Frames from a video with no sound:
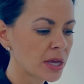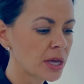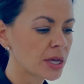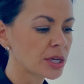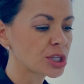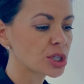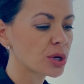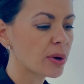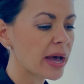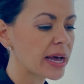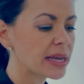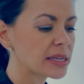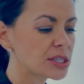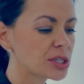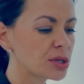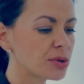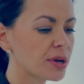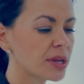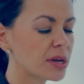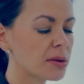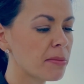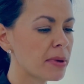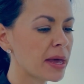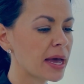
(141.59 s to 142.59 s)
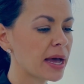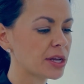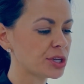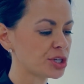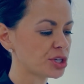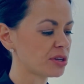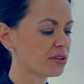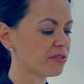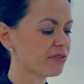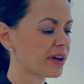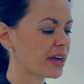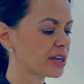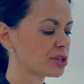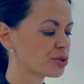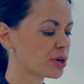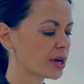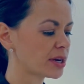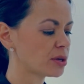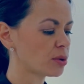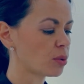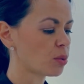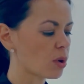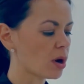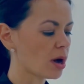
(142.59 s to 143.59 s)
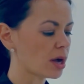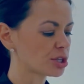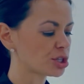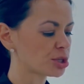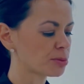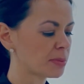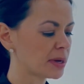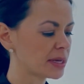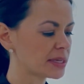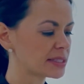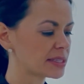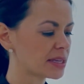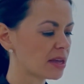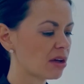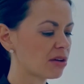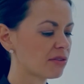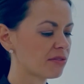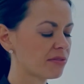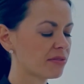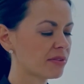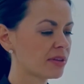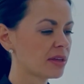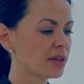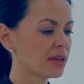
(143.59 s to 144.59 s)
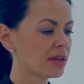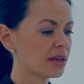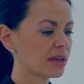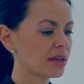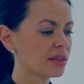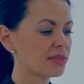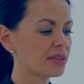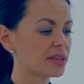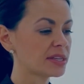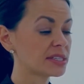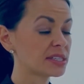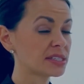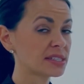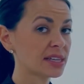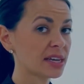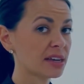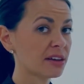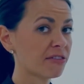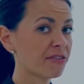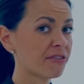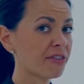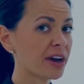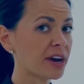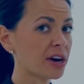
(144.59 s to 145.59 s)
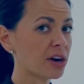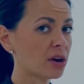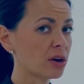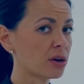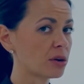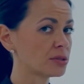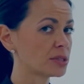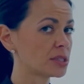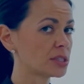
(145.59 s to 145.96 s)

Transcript: So as you can imagine, if I tried to watch myself, this is like a fire hose.